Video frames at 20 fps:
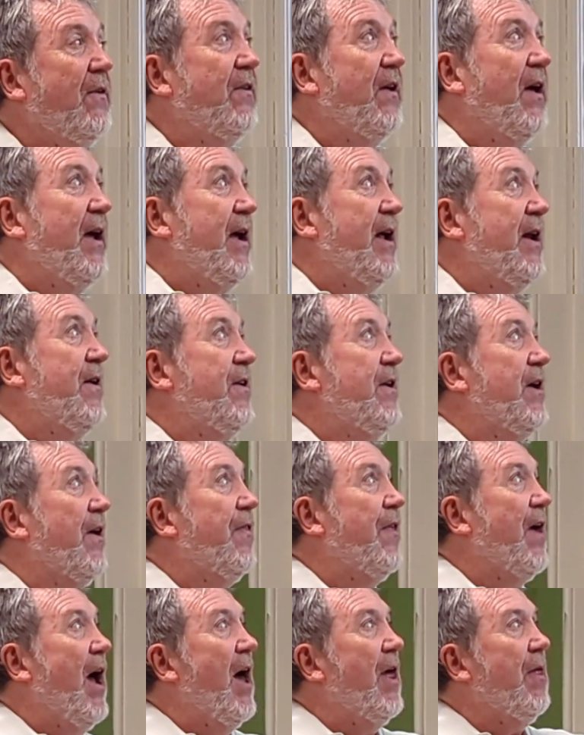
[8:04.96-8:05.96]
and to
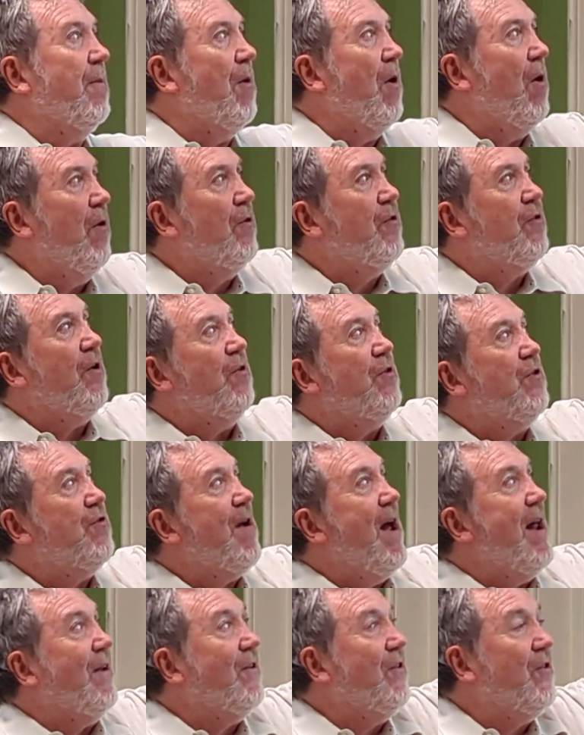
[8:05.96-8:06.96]
India there. There were also
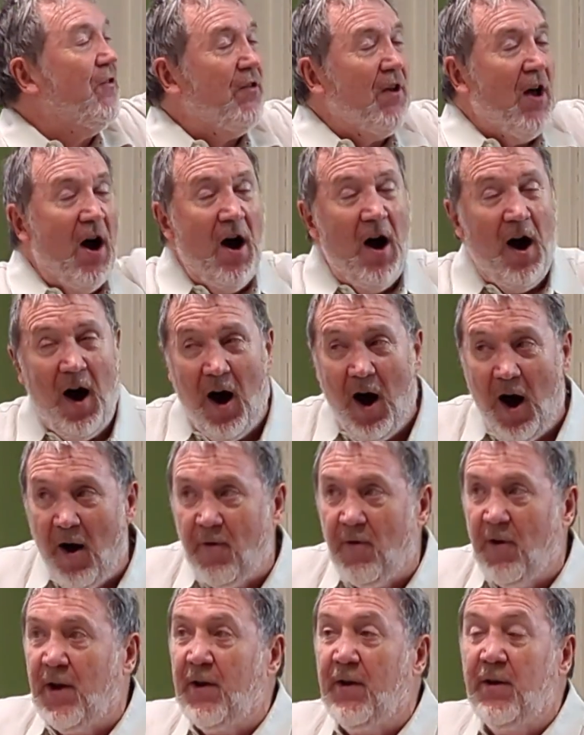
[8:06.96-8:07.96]

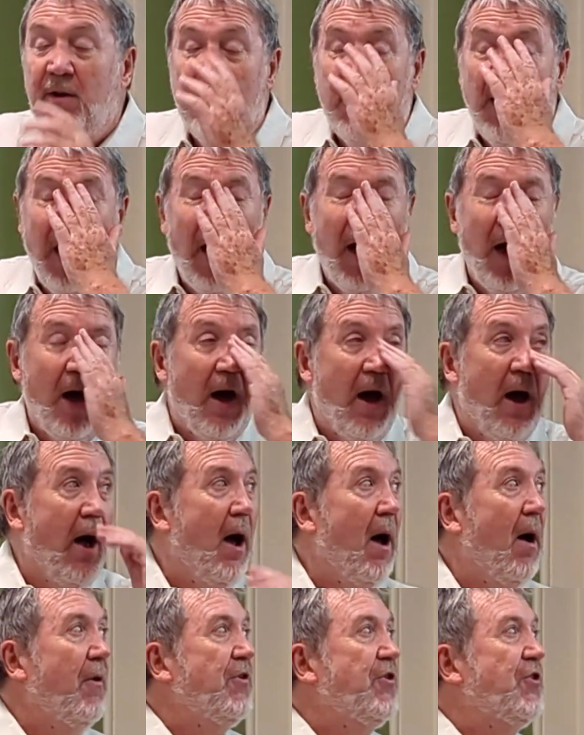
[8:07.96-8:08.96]
trans-Saharan
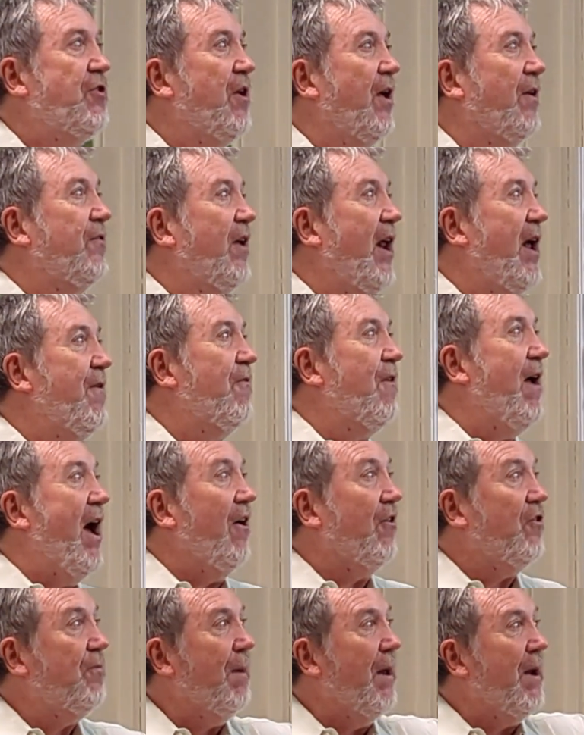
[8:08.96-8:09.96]
uh, slave
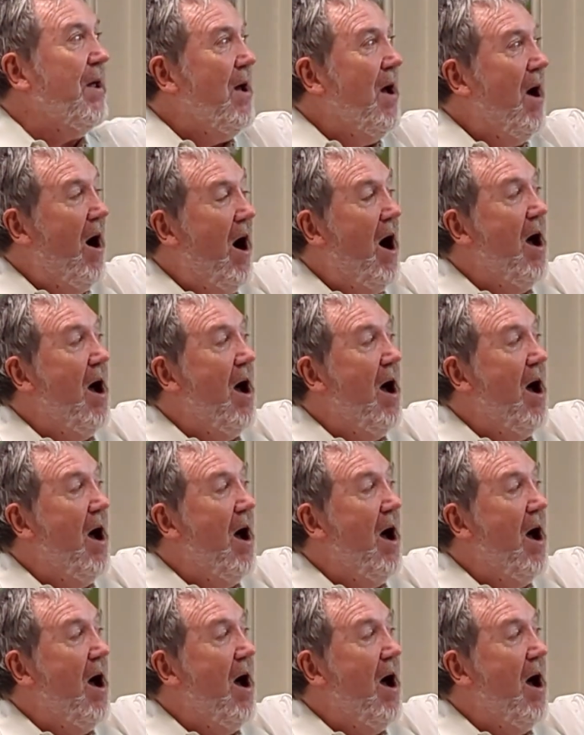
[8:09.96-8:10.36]
routes. But